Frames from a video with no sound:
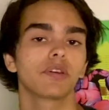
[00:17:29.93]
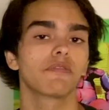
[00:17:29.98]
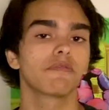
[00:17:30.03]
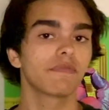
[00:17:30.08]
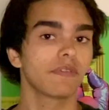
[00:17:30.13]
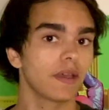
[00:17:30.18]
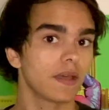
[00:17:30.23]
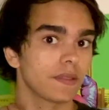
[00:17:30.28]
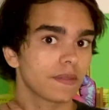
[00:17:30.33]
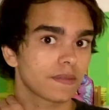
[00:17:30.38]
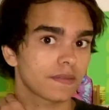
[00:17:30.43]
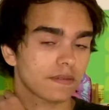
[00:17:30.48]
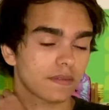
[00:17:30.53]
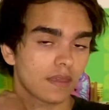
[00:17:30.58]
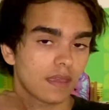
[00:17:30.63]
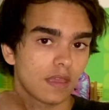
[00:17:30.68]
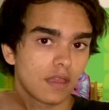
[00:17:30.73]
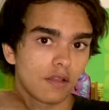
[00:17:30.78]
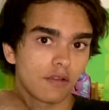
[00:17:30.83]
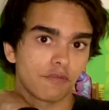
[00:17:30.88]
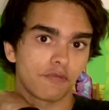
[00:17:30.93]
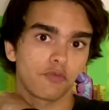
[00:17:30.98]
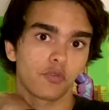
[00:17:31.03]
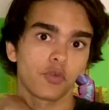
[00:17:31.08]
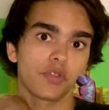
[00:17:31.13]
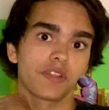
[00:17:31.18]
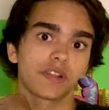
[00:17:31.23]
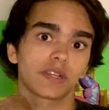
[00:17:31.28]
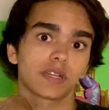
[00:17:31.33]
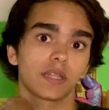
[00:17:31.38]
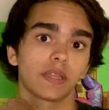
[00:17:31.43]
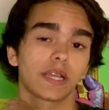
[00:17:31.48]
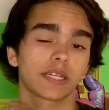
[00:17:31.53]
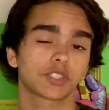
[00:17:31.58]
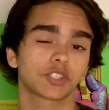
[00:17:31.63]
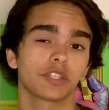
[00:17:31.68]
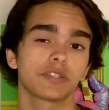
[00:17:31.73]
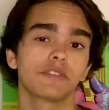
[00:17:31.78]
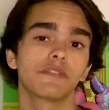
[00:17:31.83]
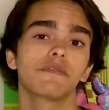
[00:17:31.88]
Defense for their
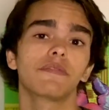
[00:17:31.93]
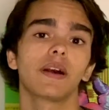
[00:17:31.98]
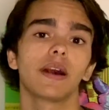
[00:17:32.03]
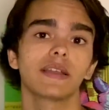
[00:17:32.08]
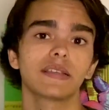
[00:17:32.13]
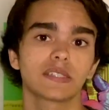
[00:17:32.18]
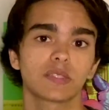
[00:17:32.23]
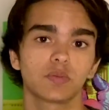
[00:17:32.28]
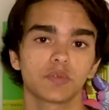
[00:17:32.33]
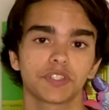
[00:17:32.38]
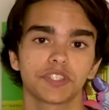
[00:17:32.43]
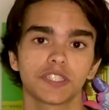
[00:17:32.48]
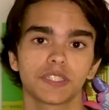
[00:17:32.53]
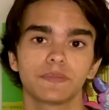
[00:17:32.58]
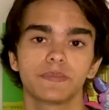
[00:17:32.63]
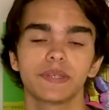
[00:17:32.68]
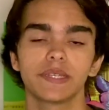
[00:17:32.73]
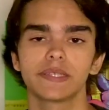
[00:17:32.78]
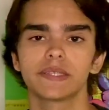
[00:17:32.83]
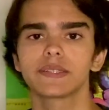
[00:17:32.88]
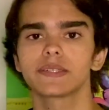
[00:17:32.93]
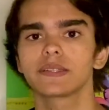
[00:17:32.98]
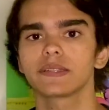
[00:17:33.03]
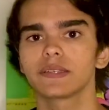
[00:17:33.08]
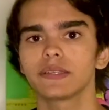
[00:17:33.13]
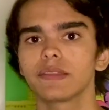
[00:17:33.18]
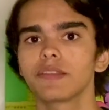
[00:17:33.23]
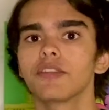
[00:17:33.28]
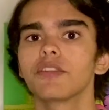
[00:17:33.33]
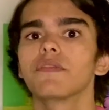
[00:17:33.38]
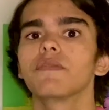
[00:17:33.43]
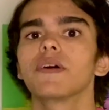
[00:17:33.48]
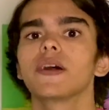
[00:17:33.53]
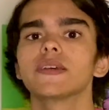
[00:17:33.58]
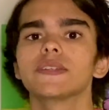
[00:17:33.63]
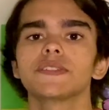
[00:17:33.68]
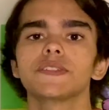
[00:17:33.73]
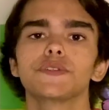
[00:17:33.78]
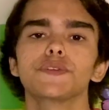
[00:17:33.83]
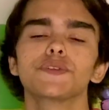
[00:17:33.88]
Collectra device, which is basically the
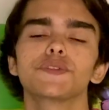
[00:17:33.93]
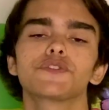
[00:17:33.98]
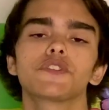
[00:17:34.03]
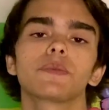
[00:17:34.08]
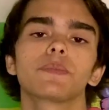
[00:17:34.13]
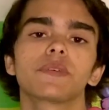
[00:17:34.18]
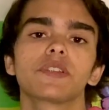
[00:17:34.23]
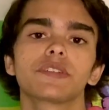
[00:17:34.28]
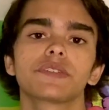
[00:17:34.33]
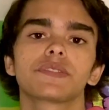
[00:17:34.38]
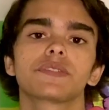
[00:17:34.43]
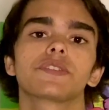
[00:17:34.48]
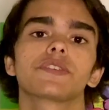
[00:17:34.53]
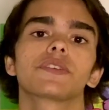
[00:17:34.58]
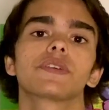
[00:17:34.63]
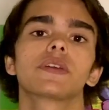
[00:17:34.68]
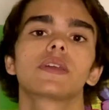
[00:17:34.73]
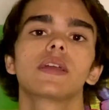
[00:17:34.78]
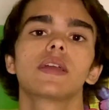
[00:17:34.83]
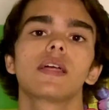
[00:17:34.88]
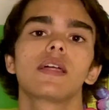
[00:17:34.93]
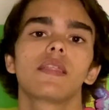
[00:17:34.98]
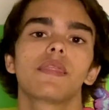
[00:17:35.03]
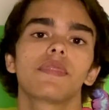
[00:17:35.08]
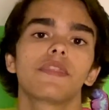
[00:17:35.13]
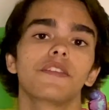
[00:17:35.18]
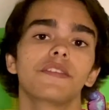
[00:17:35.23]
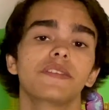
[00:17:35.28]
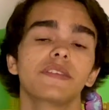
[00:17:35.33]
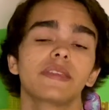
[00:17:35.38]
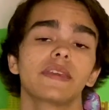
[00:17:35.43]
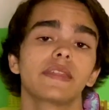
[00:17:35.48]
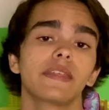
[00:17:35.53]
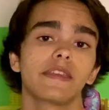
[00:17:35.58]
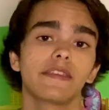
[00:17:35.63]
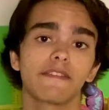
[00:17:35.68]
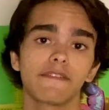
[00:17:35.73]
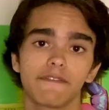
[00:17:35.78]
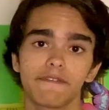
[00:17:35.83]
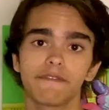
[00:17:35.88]
device used to administer the
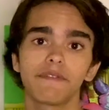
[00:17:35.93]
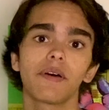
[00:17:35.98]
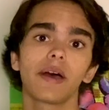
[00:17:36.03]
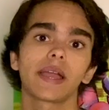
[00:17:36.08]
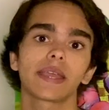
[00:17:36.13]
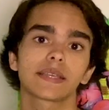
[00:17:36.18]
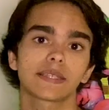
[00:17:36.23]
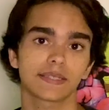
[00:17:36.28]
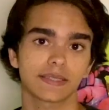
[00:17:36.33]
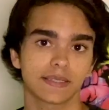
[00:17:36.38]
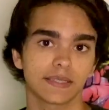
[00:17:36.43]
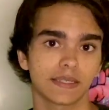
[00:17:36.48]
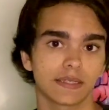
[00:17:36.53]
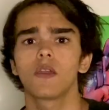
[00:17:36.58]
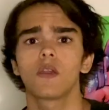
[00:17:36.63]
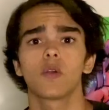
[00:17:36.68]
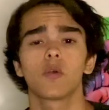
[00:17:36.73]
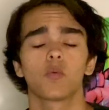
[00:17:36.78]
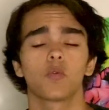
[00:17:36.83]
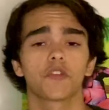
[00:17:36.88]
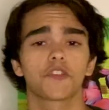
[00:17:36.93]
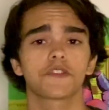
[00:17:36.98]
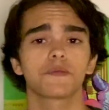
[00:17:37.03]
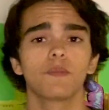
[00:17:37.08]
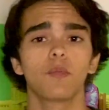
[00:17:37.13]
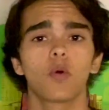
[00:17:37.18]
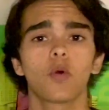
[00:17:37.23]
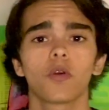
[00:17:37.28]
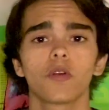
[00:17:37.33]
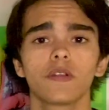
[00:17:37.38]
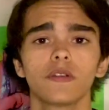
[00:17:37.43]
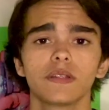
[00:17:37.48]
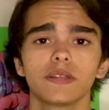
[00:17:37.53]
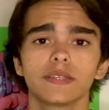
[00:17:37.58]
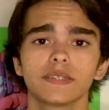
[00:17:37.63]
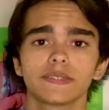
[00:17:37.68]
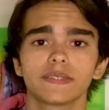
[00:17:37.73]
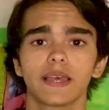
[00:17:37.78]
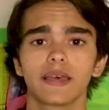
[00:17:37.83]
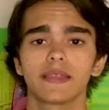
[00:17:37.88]
DNA vaccine. What's more
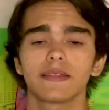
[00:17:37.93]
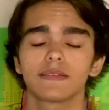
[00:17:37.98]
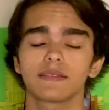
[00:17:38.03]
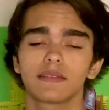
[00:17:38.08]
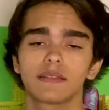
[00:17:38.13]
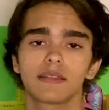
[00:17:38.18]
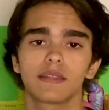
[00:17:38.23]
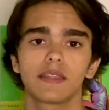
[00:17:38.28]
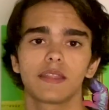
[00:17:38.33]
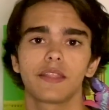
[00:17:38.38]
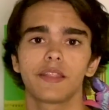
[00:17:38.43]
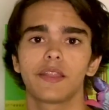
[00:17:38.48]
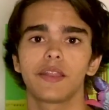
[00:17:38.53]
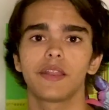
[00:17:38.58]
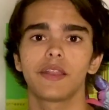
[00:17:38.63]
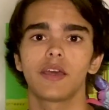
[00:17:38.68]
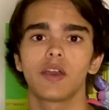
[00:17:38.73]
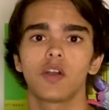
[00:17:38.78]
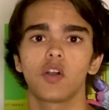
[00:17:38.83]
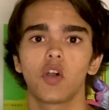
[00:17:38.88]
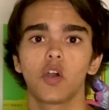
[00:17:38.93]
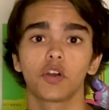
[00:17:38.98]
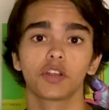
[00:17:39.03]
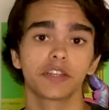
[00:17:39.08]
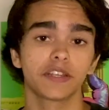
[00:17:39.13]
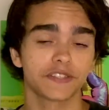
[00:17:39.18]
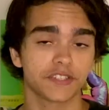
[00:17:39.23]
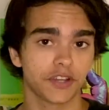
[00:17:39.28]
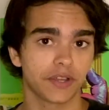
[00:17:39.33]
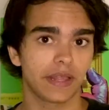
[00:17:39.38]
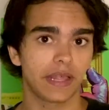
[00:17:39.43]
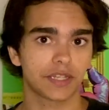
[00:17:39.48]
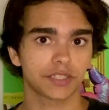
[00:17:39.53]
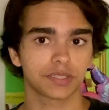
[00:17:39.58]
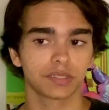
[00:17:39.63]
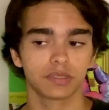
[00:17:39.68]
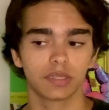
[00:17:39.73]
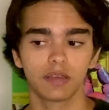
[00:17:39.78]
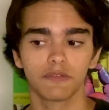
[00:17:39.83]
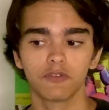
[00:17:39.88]
is that on an
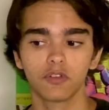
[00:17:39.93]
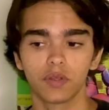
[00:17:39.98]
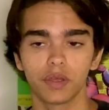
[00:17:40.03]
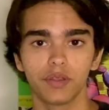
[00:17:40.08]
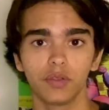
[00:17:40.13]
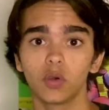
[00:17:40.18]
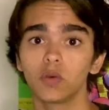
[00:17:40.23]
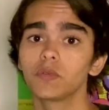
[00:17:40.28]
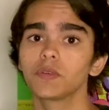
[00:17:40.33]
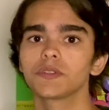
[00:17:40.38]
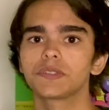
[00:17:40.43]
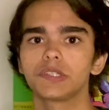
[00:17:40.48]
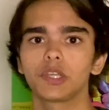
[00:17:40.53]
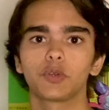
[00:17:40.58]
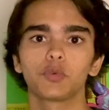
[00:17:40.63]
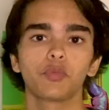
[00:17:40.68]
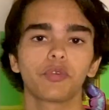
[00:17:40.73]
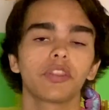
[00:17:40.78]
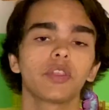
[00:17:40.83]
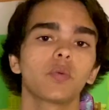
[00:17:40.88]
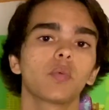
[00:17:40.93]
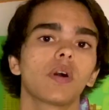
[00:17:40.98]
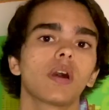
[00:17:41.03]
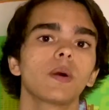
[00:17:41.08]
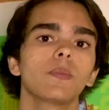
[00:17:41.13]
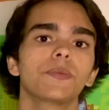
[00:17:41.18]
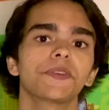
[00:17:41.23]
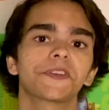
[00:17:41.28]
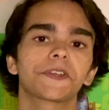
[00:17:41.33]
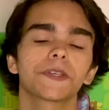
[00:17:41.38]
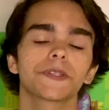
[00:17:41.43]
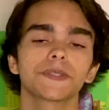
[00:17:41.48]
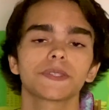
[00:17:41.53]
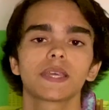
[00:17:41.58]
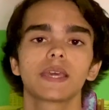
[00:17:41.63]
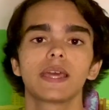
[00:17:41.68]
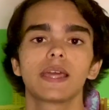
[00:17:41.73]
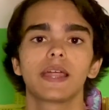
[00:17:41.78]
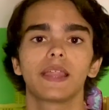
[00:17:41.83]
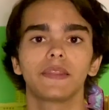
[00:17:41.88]
international level, Inovio has done really well, because
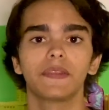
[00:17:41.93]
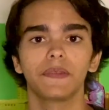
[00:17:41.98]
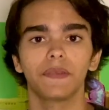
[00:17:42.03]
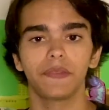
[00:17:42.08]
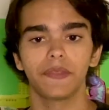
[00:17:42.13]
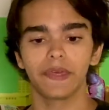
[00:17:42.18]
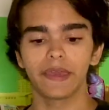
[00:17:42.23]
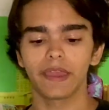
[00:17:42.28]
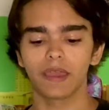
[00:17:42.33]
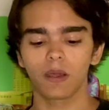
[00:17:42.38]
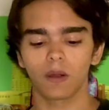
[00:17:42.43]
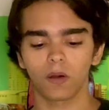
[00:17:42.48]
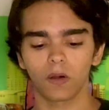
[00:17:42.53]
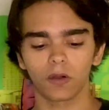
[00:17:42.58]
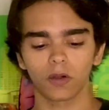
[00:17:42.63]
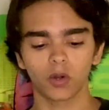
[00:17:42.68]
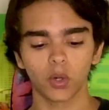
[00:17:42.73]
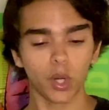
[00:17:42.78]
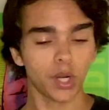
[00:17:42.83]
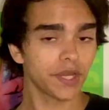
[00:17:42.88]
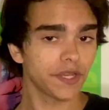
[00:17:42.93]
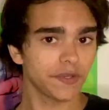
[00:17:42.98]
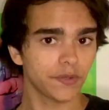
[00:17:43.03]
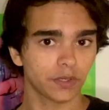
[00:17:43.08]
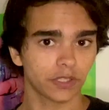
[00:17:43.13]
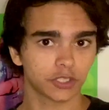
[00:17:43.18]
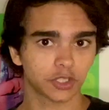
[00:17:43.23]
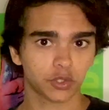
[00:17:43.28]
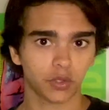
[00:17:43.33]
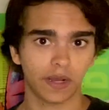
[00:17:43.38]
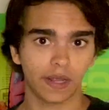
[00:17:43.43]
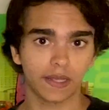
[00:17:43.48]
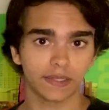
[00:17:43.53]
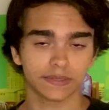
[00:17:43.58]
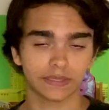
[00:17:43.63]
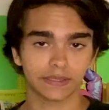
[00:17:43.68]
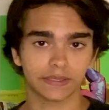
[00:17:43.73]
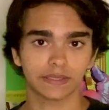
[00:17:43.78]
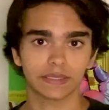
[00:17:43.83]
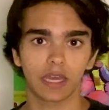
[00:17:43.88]
they are already doing
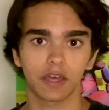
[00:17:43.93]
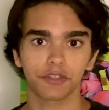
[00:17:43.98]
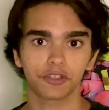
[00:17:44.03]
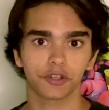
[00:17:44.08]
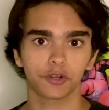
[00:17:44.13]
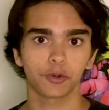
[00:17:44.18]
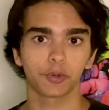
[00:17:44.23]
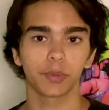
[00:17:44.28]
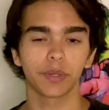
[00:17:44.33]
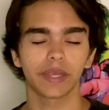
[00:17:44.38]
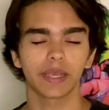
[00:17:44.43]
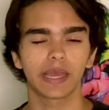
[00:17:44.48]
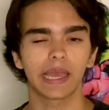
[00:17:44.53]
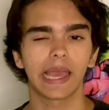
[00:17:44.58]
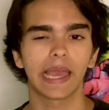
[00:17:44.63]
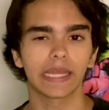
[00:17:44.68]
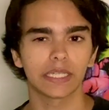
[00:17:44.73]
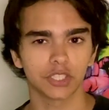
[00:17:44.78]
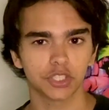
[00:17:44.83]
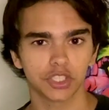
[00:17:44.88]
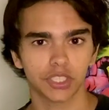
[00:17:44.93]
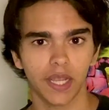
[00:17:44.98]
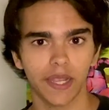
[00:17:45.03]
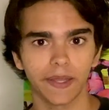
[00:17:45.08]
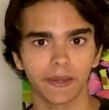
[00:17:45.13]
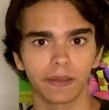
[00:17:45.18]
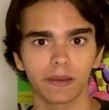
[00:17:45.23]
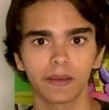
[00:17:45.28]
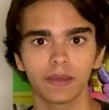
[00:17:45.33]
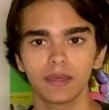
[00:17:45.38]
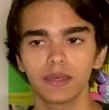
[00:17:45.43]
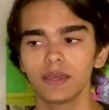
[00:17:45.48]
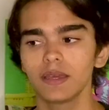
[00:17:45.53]
trials in South Korea and China.